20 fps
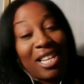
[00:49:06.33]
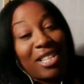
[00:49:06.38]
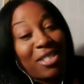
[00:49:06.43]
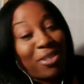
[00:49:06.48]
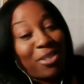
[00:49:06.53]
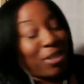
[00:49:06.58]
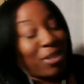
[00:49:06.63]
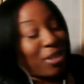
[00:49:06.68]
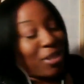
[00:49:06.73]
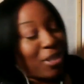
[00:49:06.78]

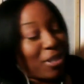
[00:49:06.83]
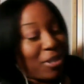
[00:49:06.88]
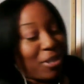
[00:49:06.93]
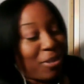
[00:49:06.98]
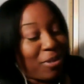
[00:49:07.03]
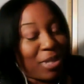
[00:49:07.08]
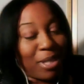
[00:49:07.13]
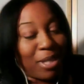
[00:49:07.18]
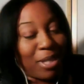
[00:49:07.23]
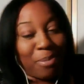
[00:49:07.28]
you saw who
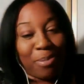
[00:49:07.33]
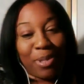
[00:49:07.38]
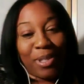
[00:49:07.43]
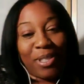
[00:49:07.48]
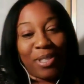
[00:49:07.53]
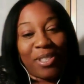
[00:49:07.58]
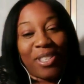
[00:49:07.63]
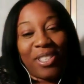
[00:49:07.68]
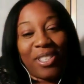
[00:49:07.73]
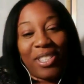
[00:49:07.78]
was
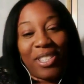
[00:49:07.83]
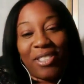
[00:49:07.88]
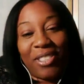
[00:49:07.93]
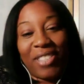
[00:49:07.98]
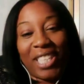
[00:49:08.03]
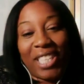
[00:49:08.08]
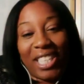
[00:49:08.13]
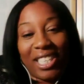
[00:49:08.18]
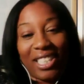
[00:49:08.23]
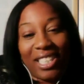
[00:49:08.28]
pulling all the
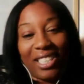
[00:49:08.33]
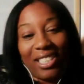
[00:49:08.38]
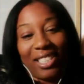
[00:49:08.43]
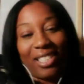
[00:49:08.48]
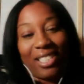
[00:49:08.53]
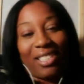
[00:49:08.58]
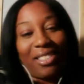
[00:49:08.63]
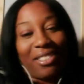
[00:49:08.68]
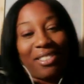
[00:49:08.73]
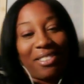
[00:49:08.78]
strings,
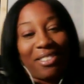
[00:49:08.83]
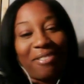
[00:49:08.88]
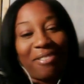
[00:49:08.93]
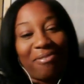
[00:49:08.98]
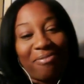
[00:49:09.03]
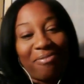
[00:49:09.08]
so